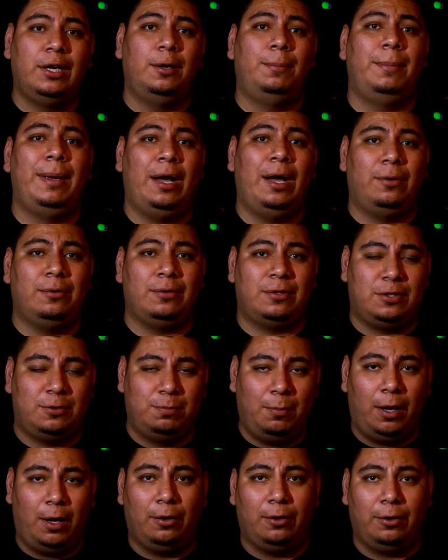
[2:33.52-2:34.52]
good amount
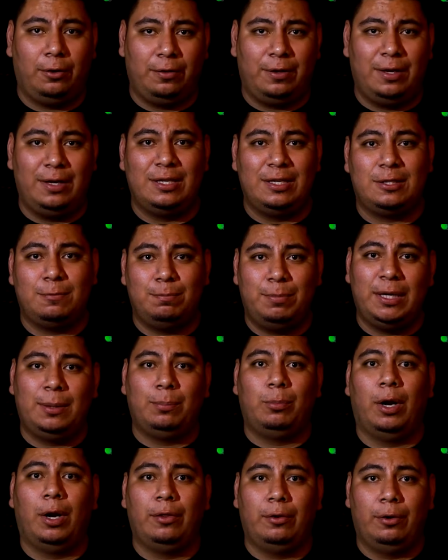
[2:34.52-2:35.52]
smaller than its big
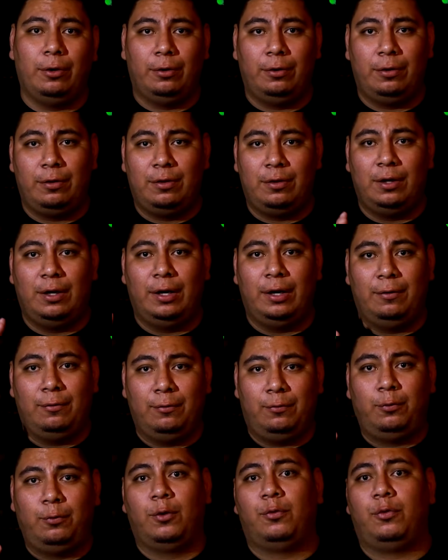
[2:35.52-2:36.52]
brother, the
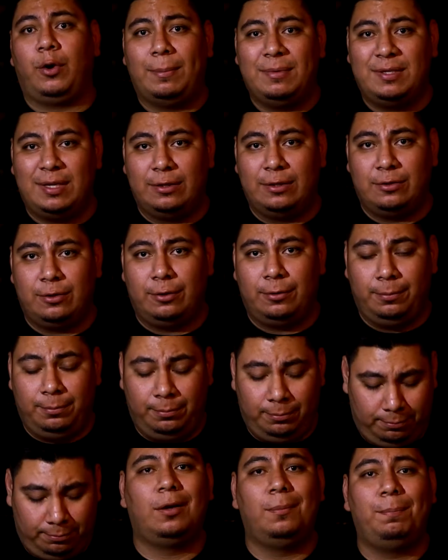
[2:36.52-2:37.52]
full frame sensor.
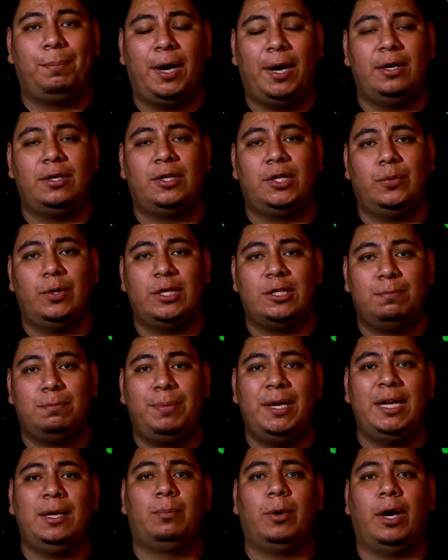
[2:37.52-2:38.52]
Compared to its
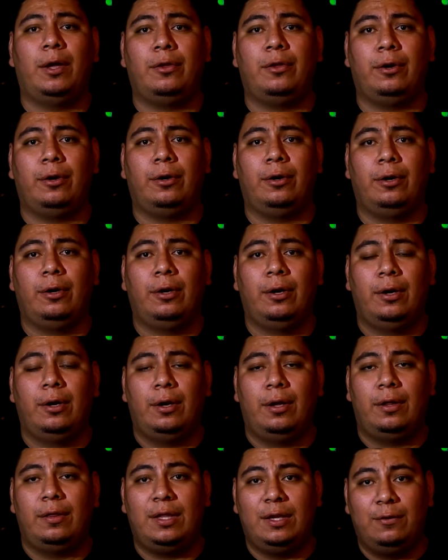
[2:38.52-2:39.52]
big brother,
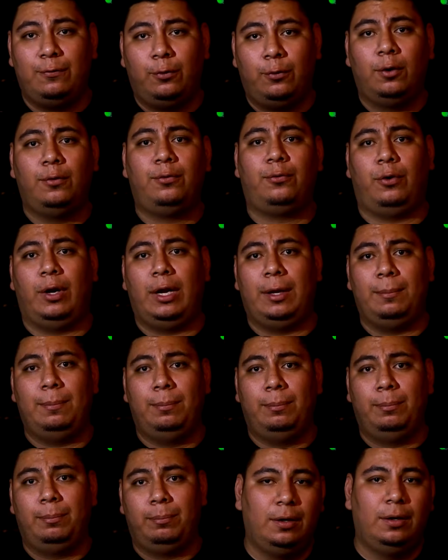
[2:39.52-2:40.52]
the full frame,
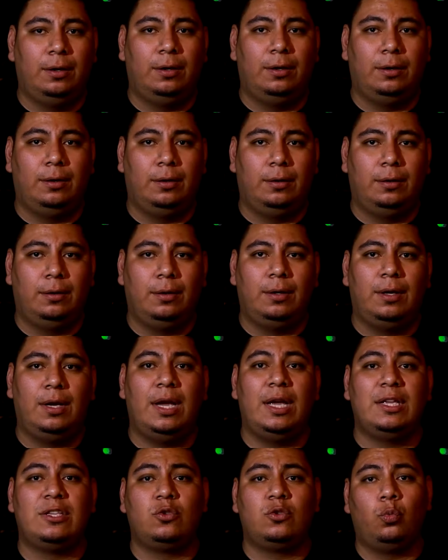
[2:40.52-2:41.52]

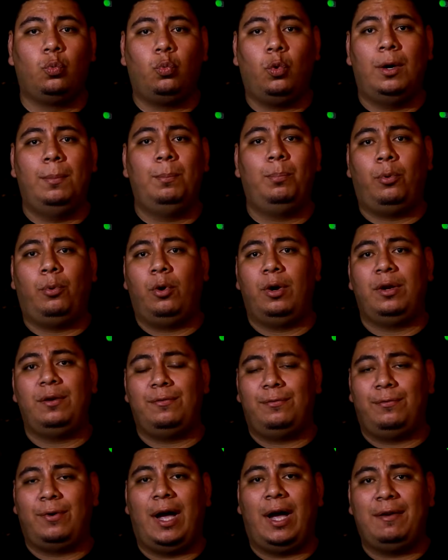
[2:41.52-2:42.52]
it's
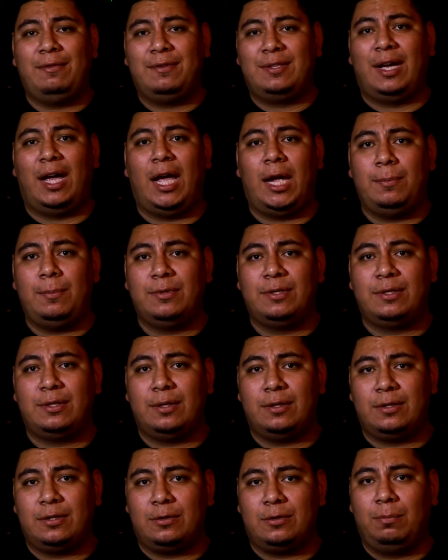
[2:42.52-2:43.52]
1.5 times
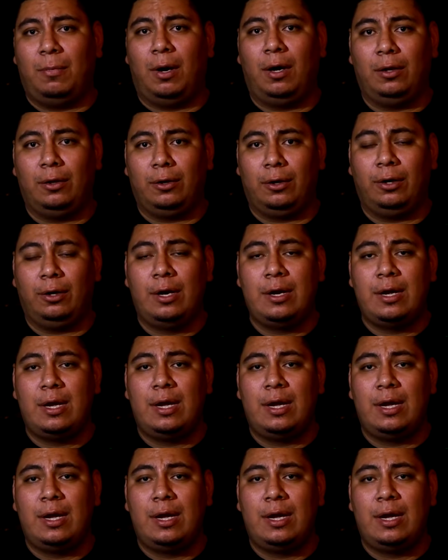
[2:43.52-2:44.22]
smaller